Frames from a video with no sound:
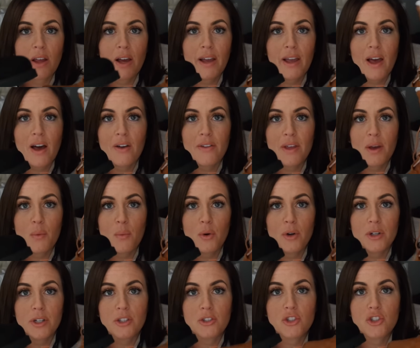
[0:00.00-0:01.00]
like how they
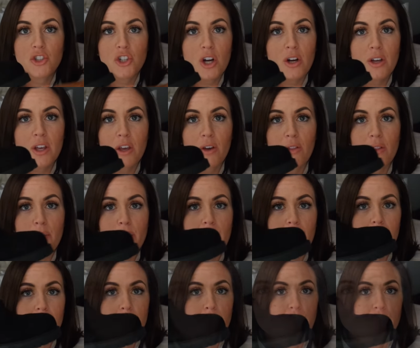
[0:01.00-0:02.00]
weren't as chunky on the
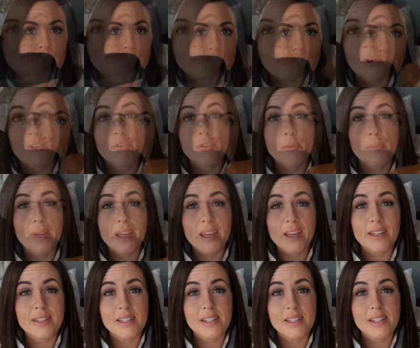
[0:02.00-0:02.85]
bottom as the But for me,